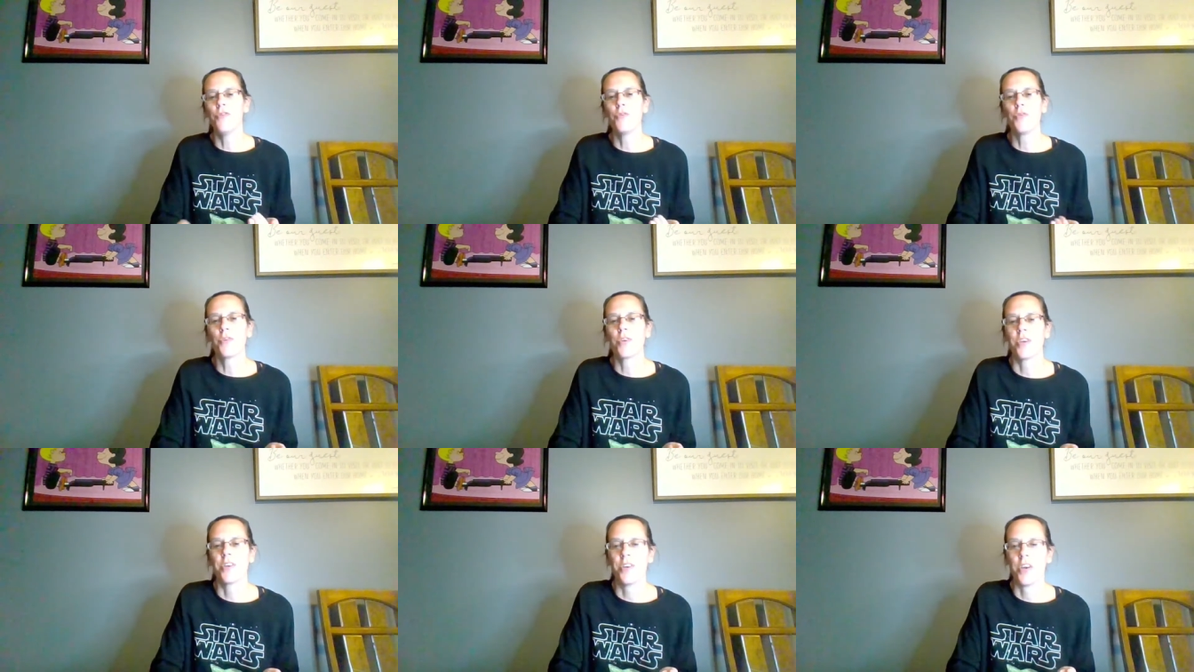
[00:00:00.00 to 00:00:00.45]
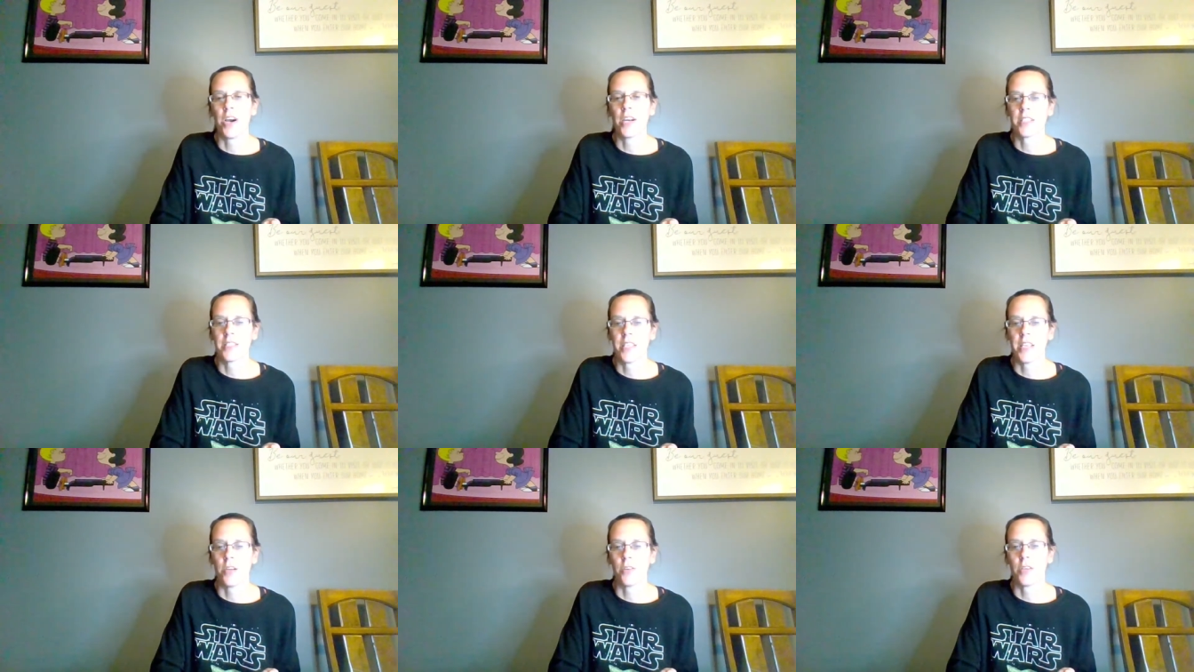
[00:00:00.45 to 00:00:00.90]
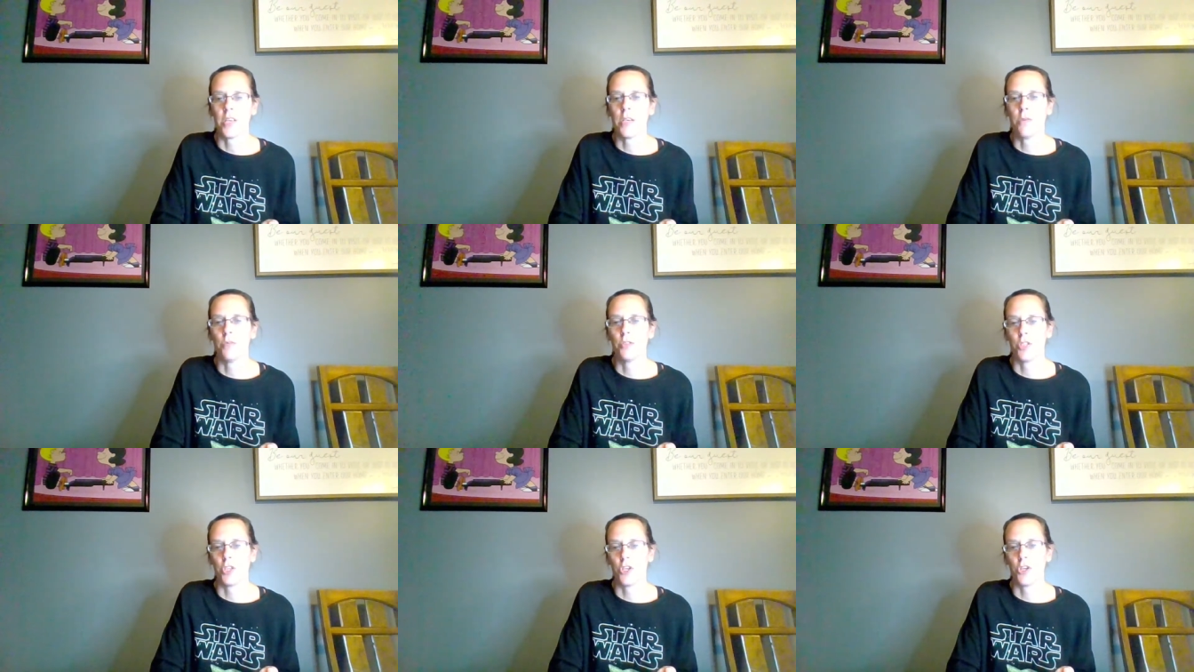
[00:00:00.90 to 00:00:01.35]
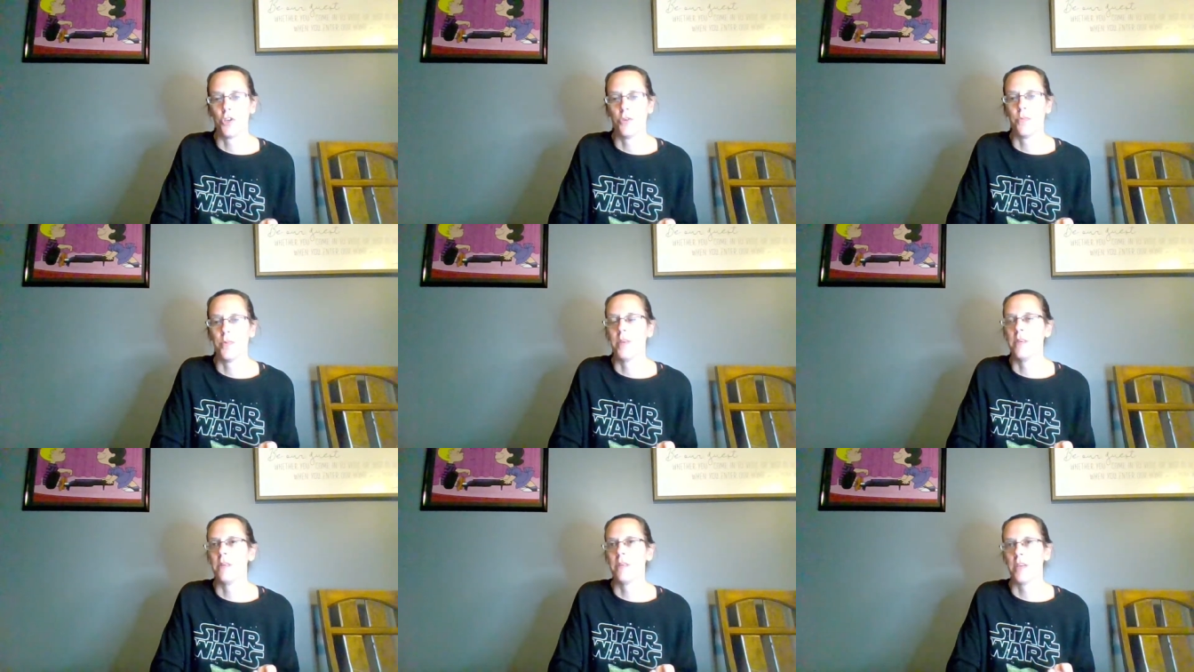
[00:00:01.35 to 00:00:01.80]
you could not tell he was a
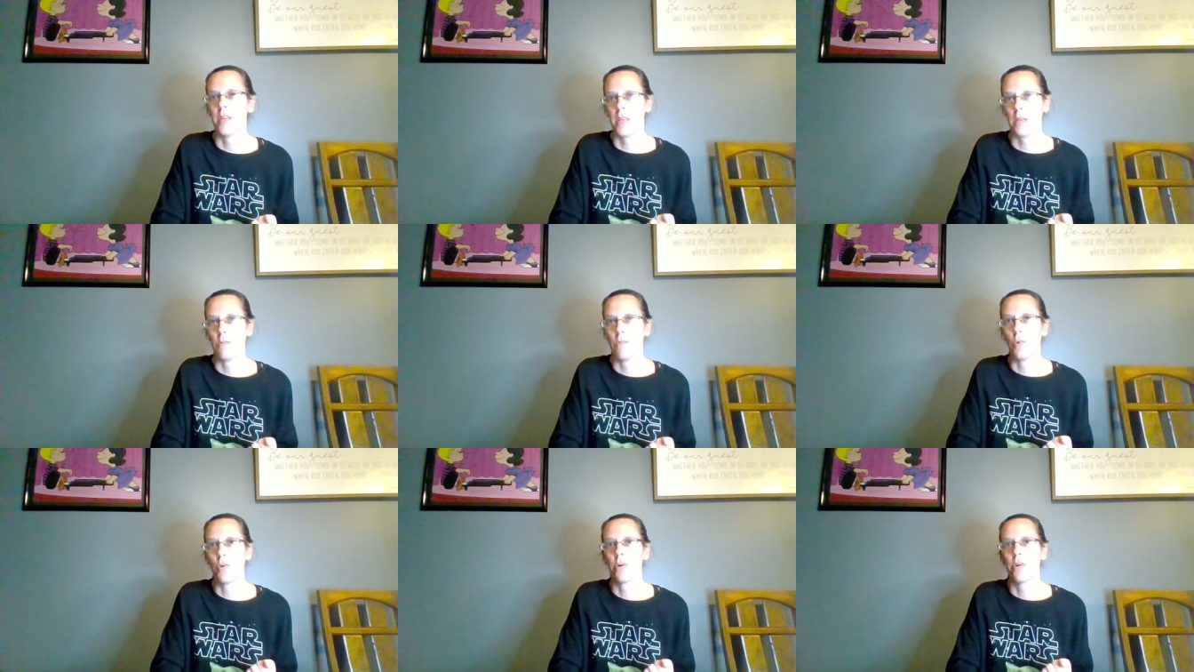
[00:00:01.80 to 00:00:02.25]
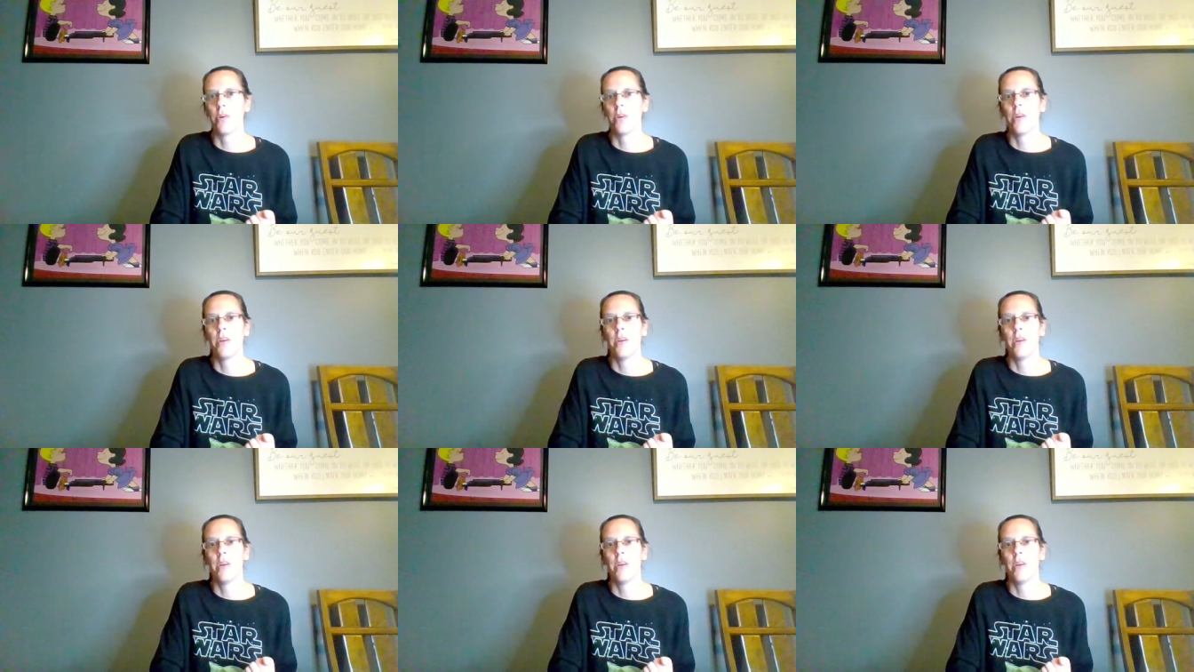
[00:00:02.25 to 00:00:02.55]
human anymore.